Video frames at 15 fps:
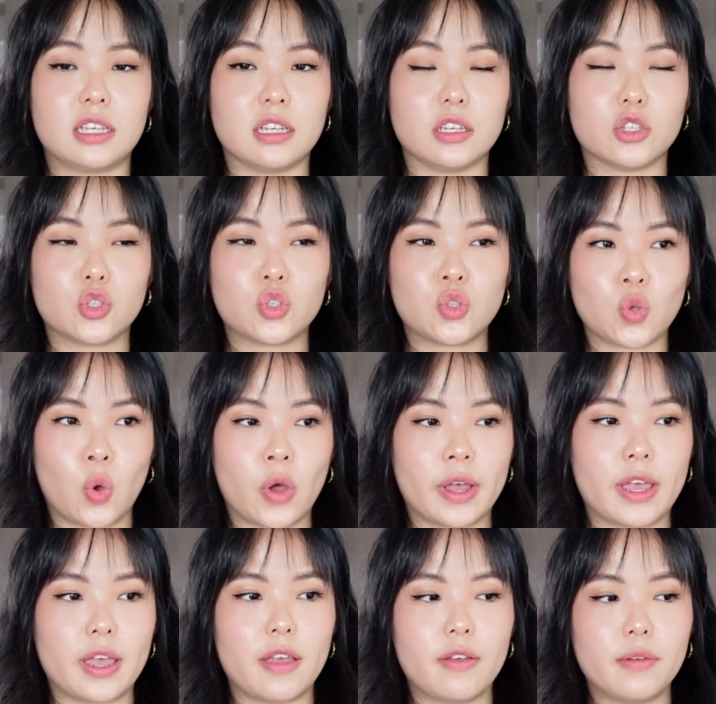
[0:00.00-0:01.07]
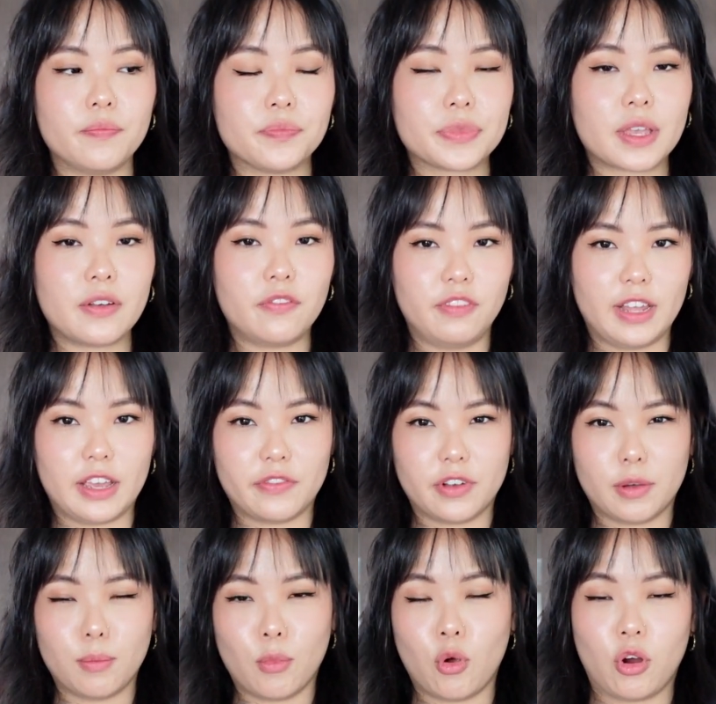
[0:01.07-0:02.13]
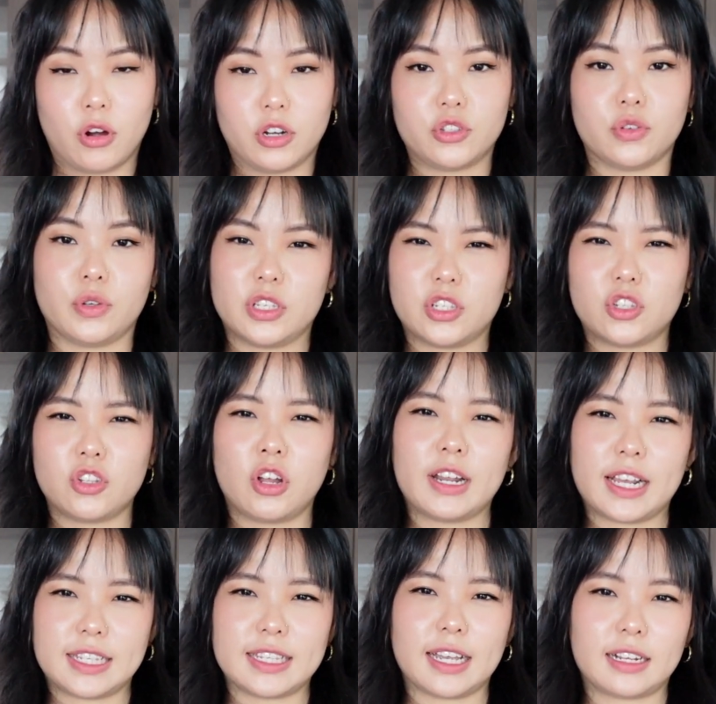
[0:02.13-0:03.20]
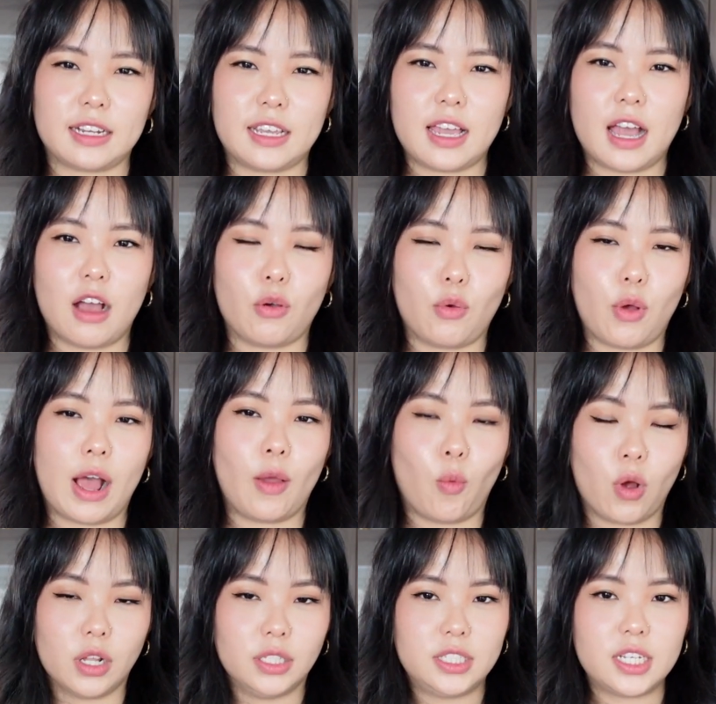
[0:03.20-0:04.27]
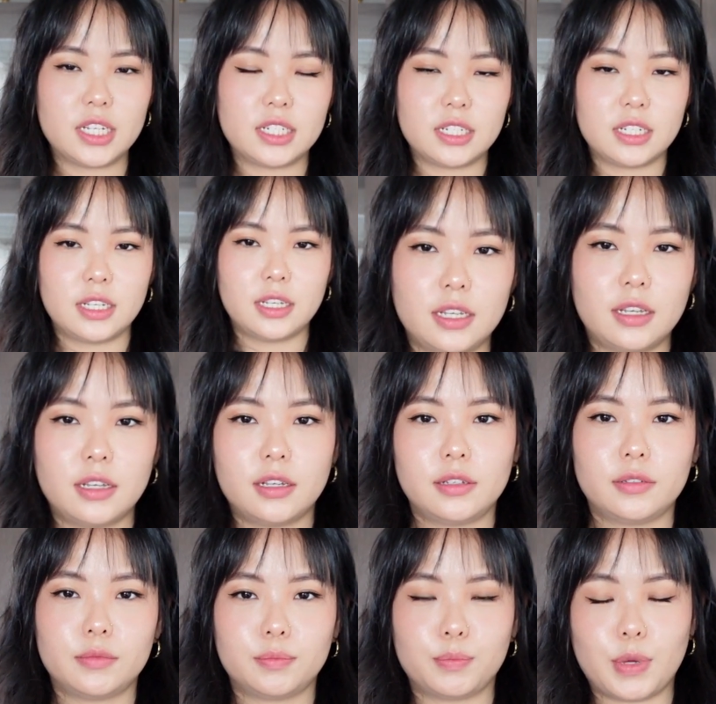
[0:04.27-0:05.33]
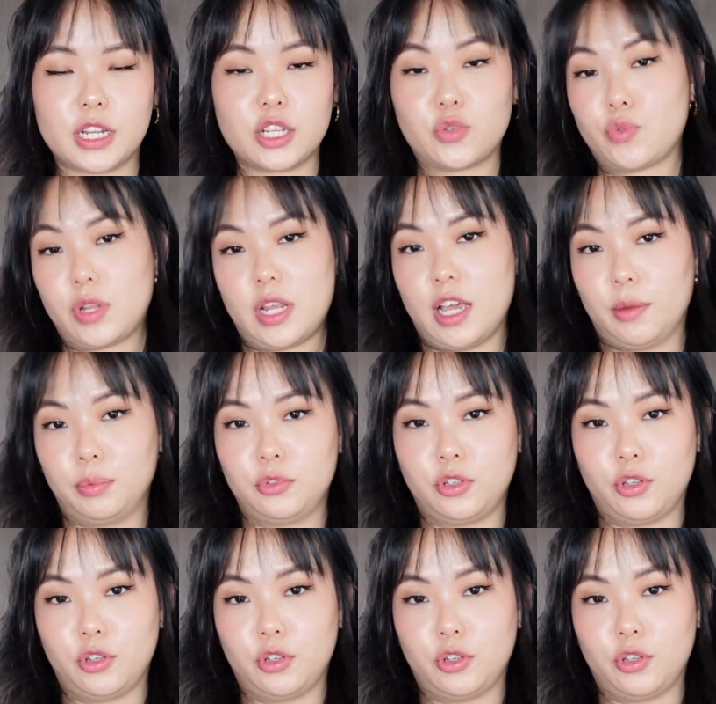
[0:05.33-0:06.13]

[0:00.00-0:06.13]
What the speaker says: the soy flavor more, so it's not exactly how I want it, but it's really up to